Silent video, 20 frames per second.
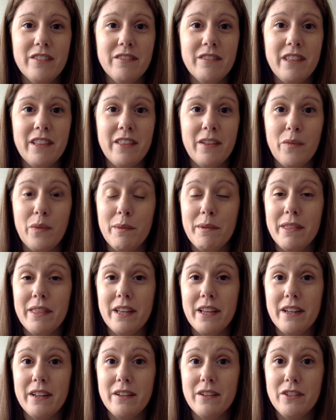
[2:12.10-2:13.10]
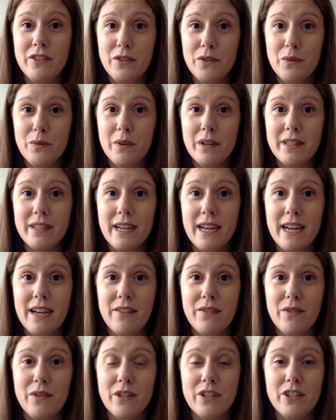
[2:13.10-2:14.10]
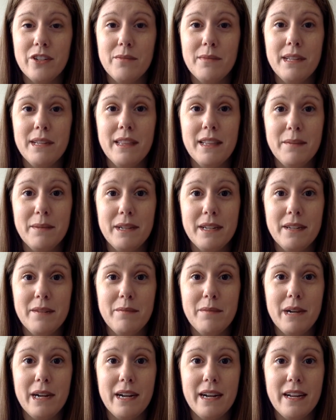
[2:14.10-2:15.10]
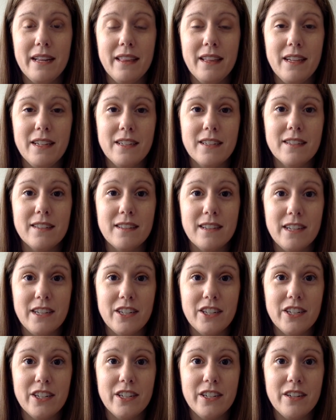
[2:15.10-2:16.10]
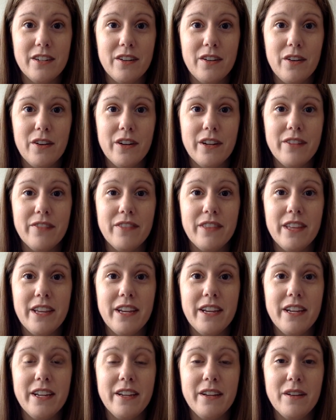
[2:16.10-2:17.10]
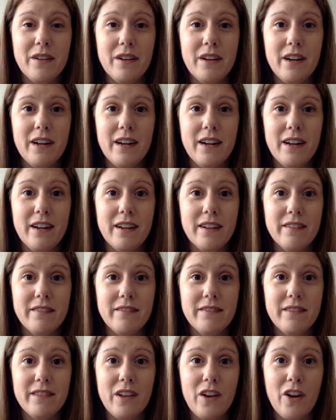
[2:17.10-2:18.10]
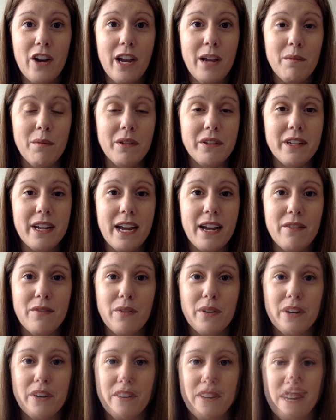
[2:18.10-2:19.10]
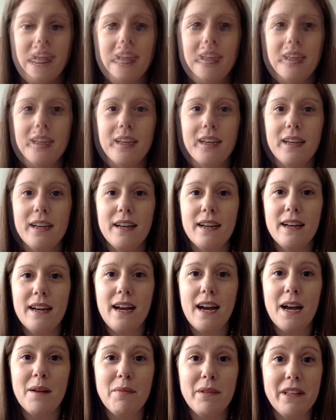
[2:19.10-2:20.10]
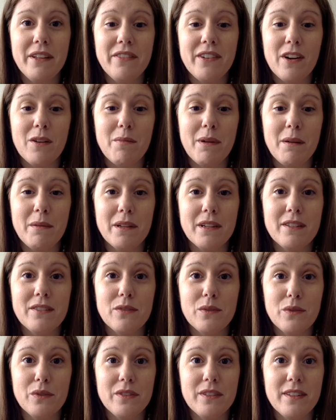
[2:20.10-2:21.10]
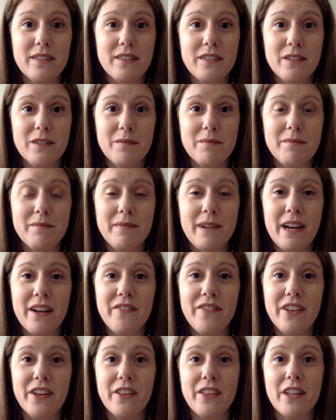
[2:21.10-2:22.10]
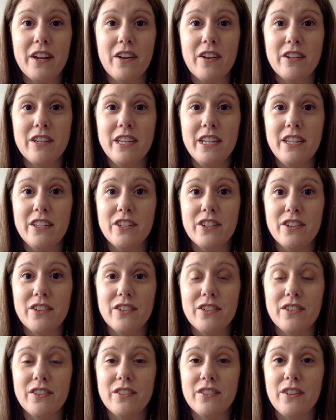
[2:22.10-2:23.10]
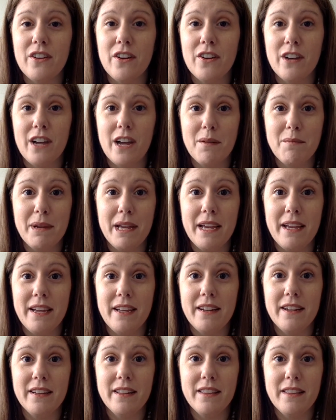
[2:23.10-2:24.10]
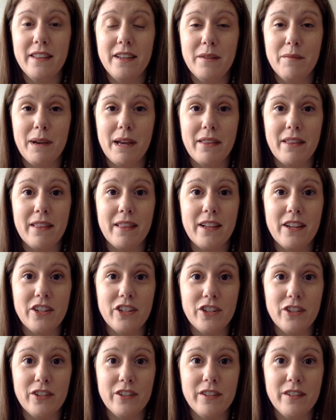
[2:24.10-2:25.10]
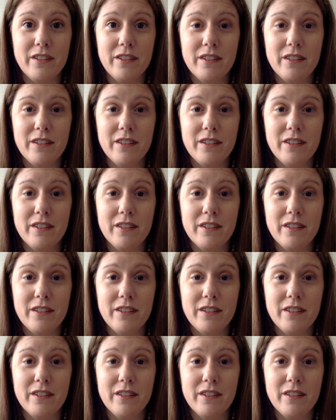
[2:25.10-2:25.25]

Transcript: that the women that do want to have one should be limited by legislation on if they are able to have one or not. I believe in our public school system. I feel that our teachers are not paid the amount that they should,